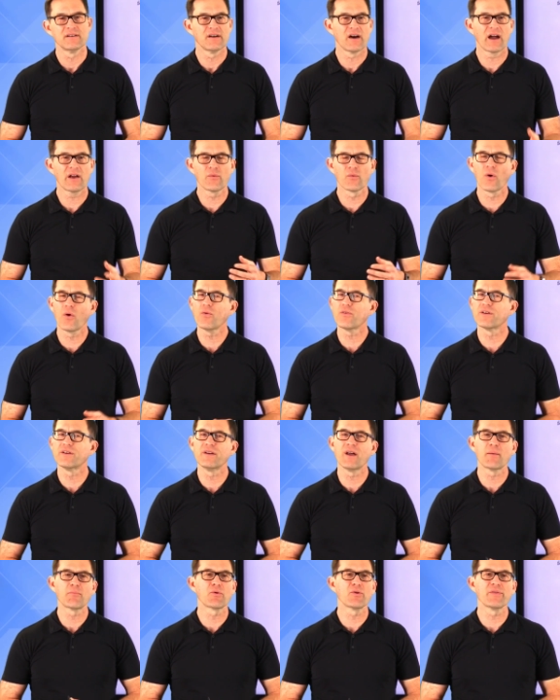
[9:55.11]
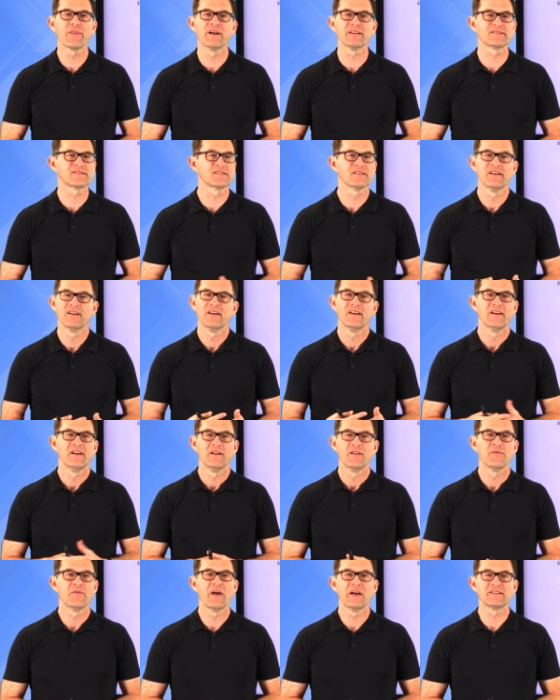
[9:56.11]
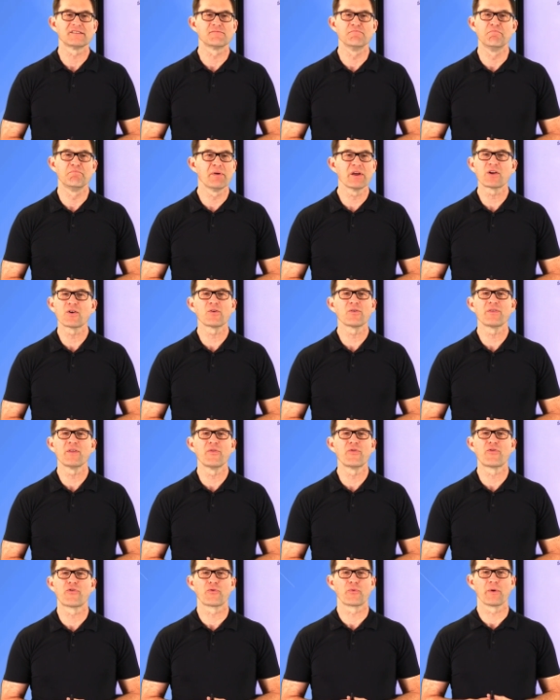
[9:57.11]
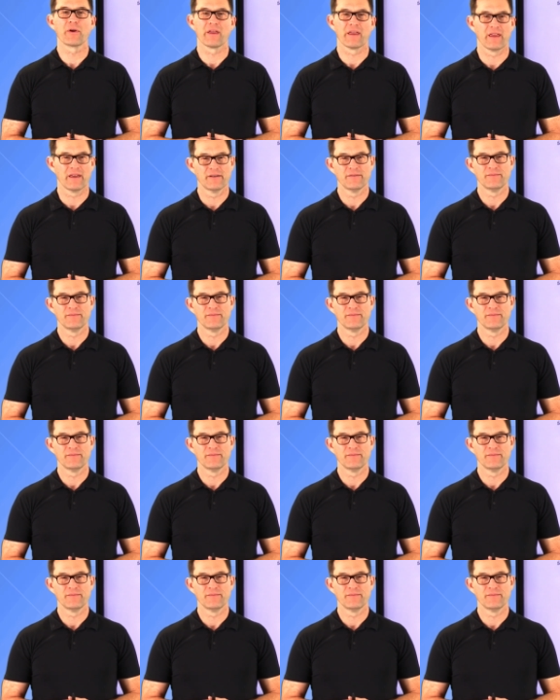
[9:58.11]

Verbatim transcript: I rolled a number that's, that's bigger than three,